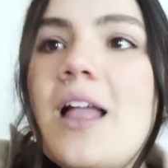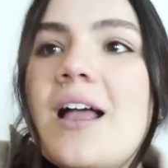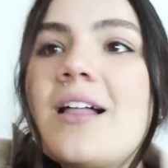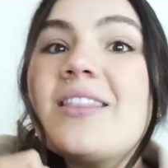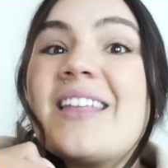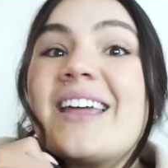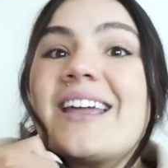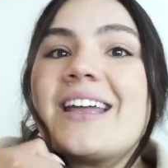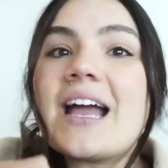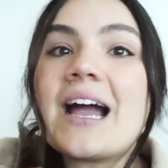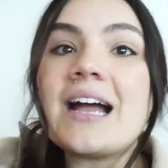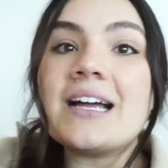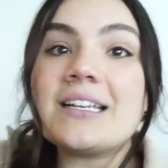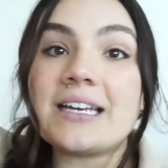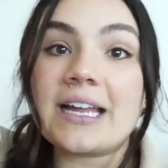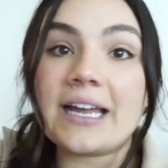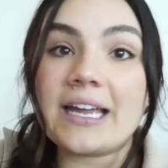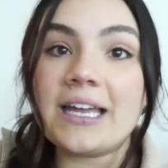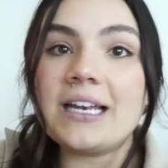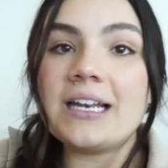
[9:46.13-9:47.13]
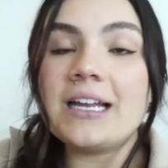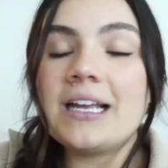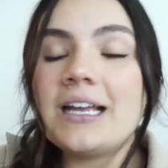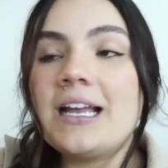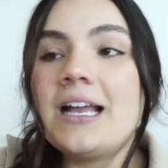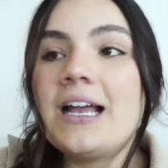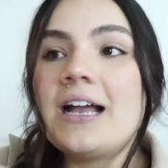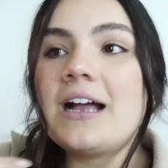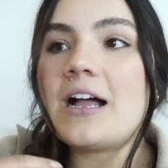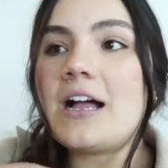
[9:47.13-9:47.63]
like at night.
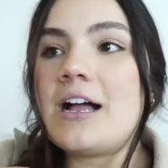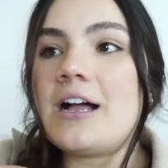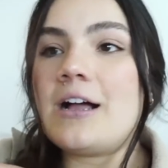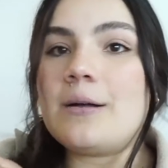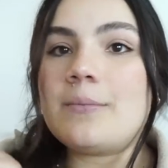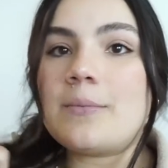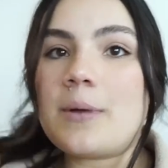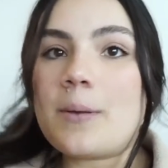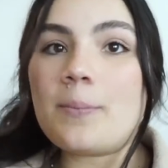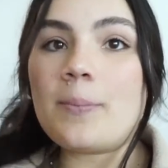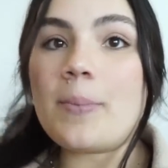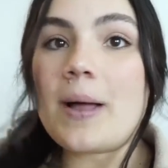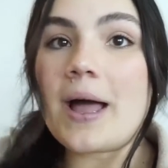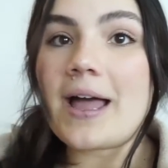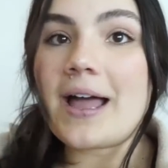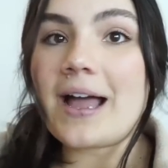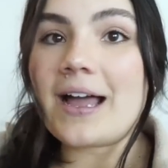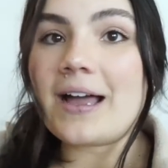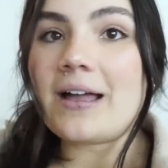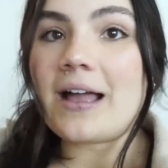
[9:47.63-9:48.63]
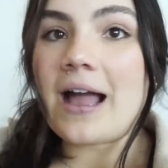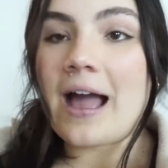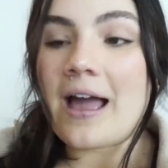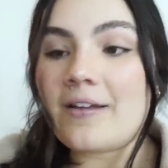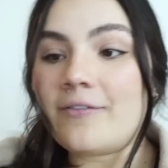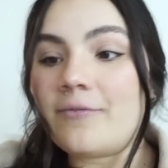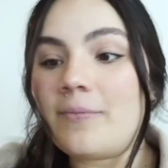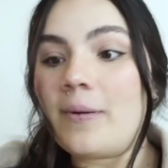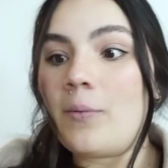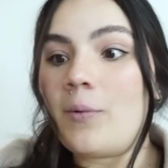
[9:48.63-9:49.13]
But
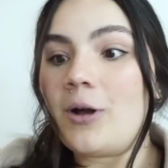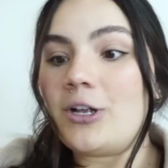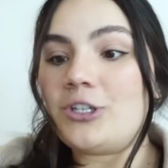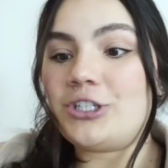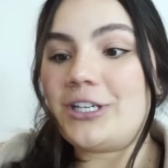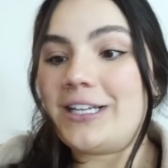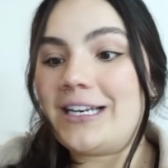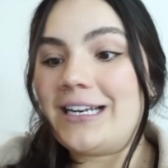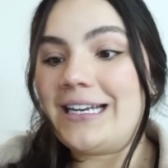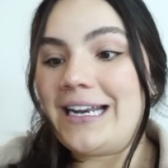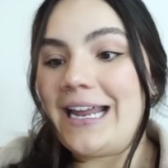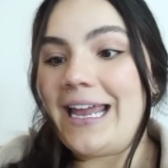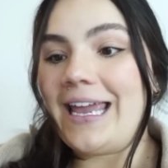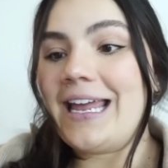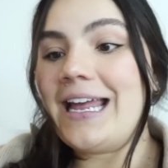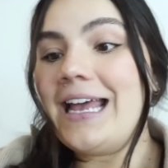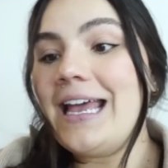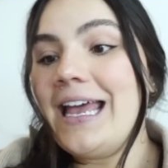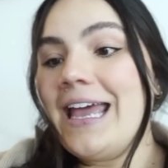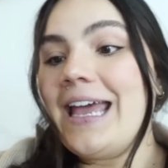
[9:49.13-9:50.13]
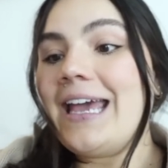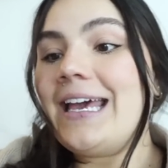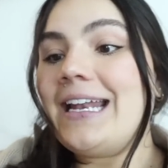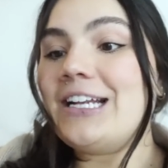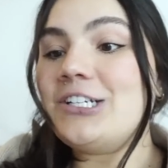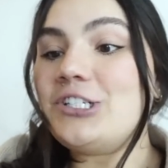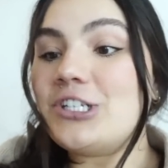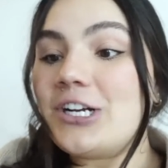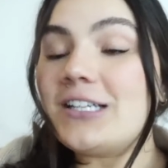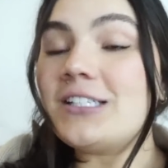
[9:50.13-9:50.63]
I've been watching it at night, and
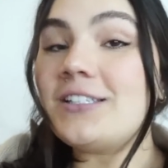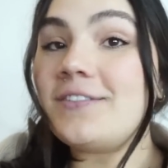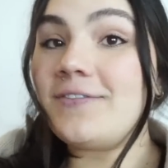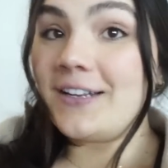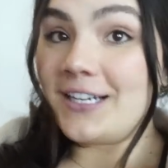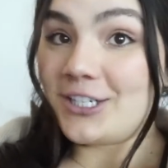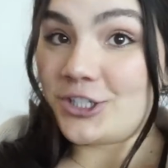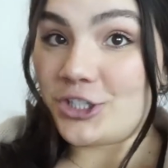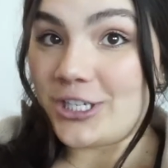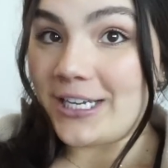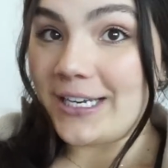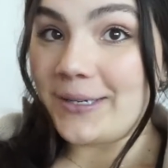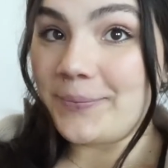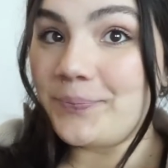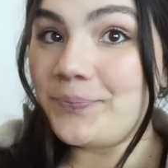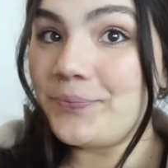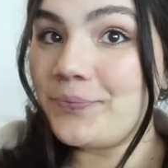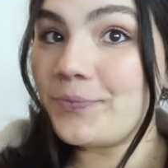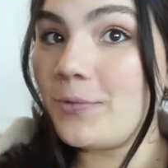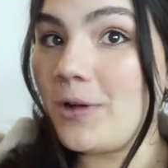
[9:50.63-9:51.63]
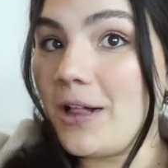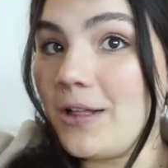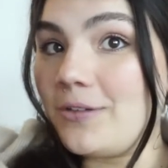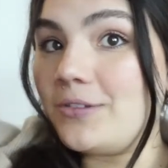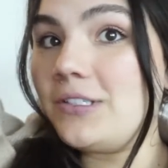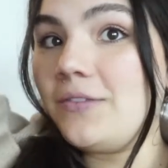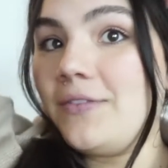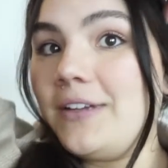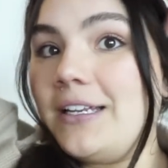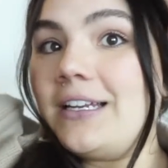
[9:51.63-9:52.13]
I just finished it while I
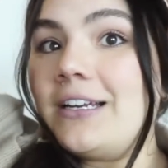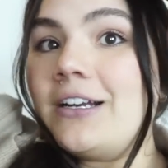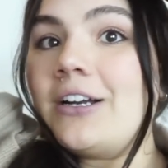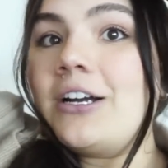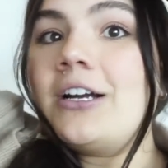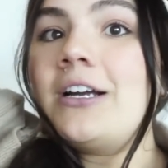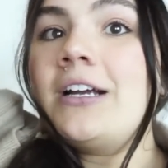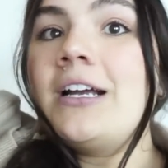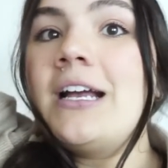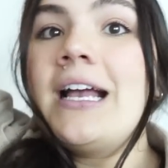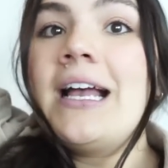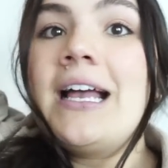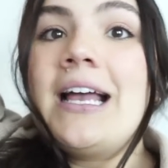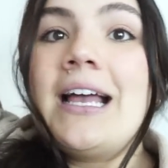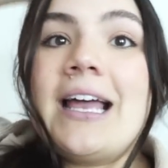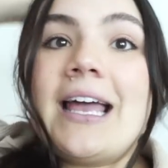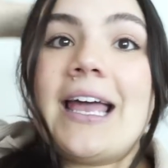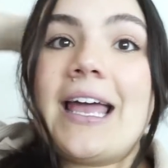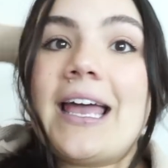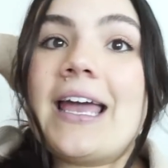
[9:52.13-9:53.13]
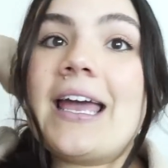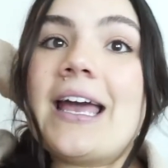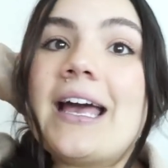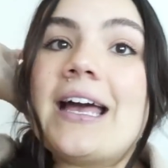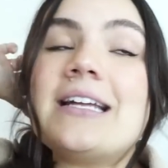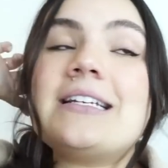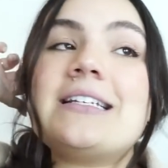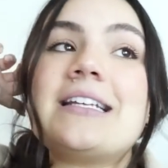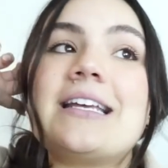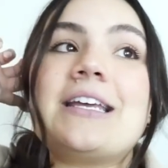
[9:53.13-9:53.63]
was feeding her,
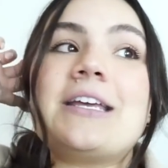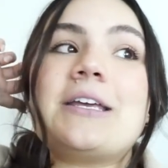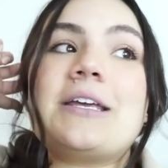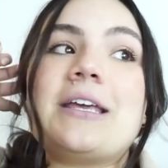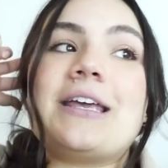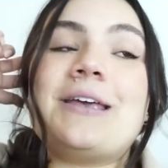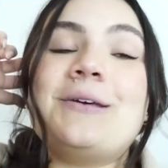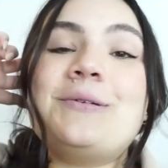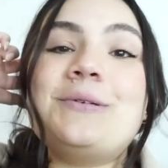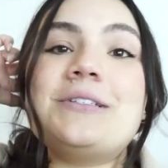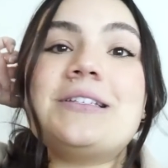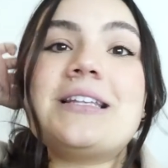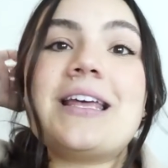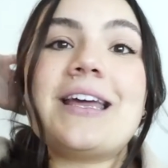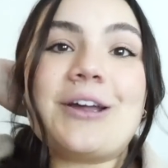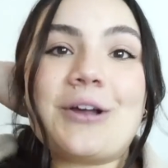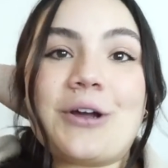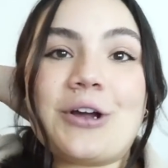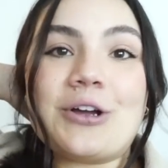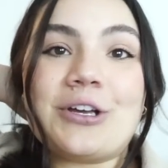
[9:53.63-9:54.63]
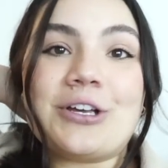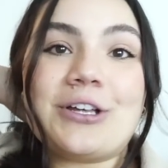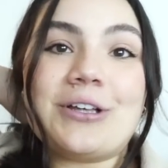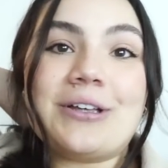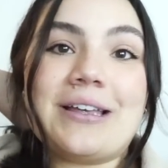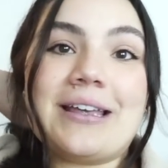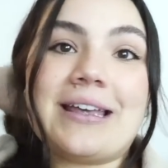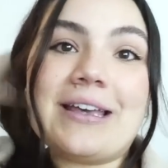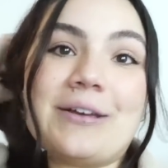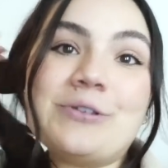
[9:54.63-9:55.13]
and it was like
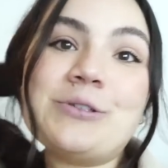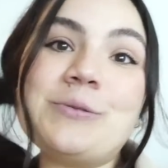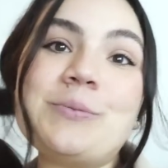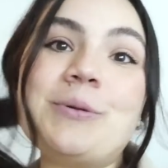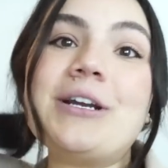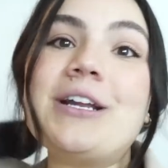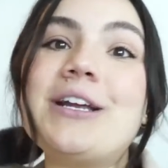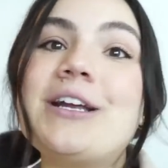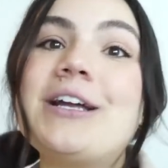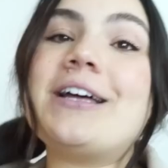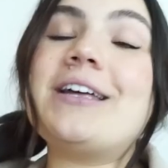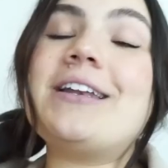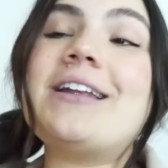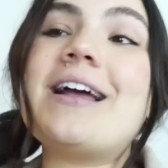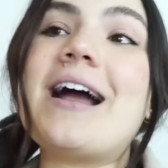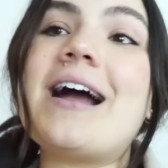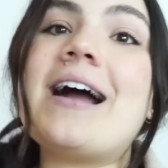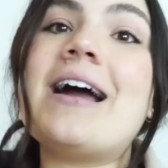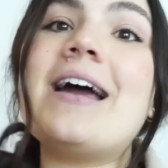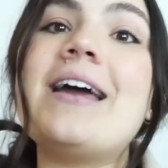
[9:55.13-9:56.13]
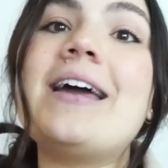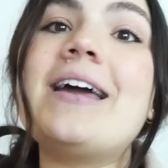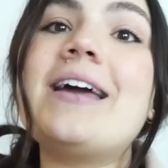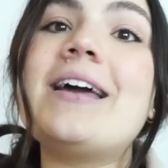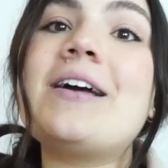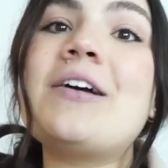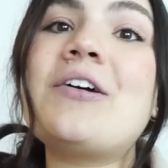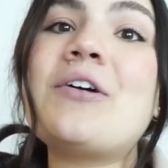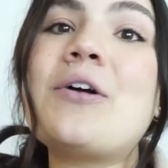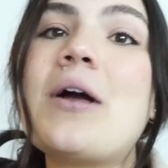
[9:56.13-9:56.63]
It was pretty good.
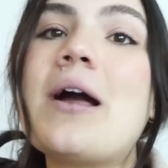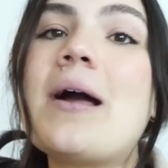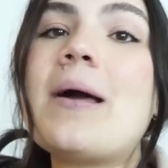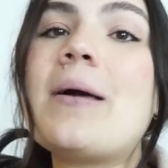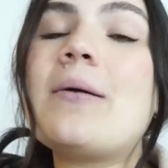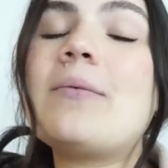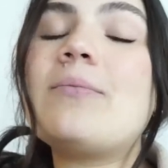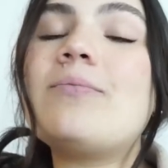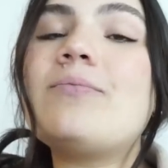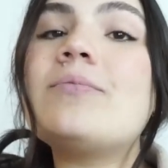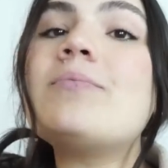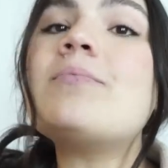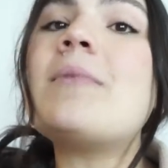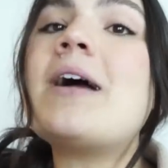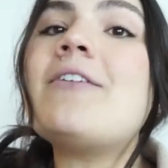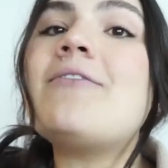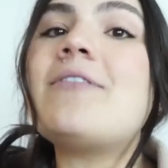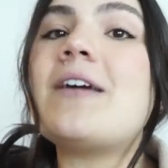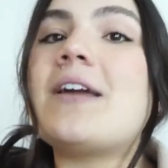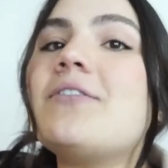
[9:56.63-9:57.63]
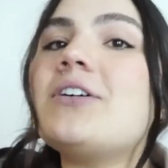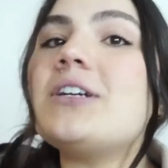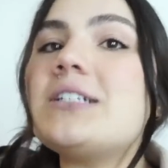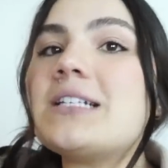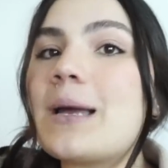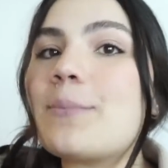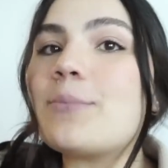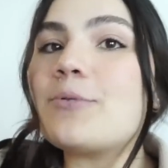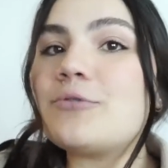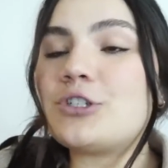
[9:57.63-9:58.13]
My favorite
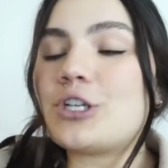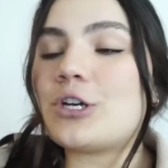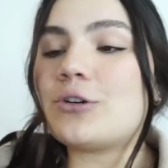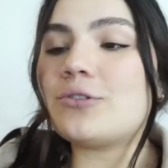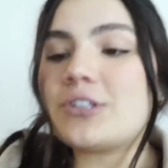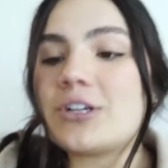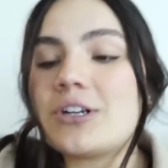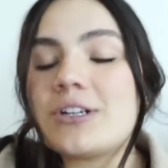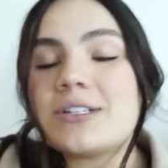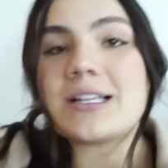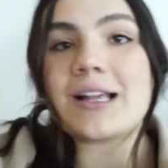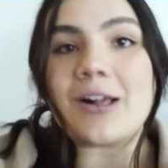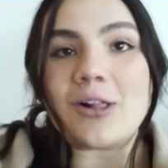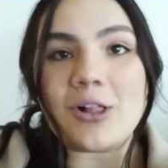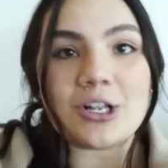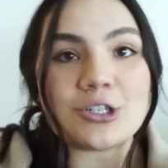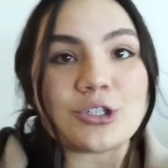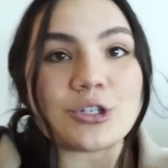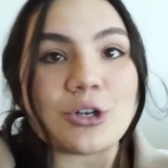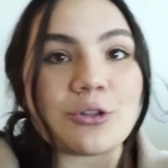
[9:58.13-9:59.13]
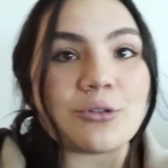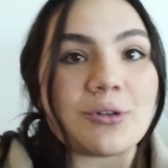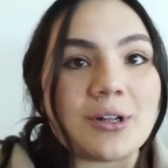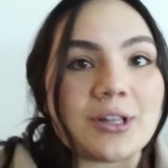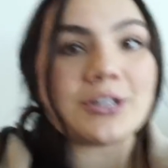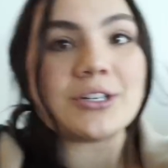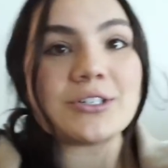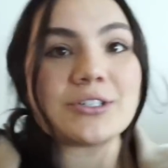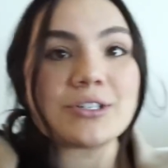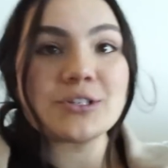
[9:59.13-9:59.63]
type of shows are psychological
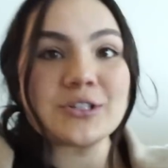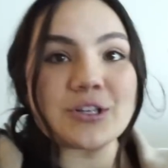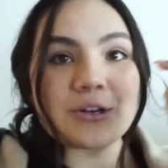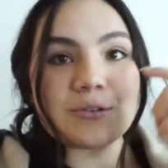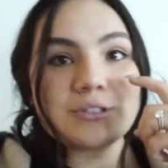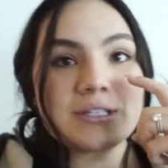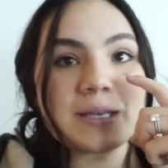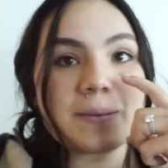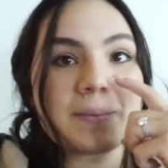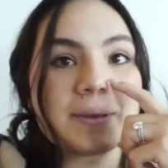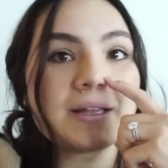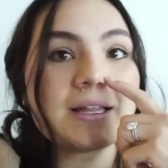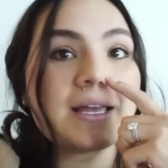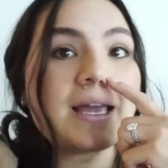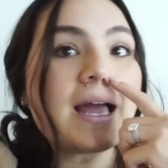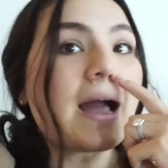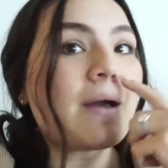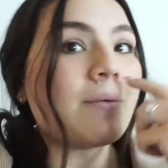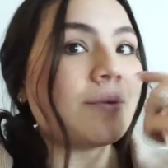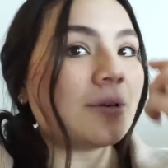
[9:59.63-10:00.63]
thrillers. So typically I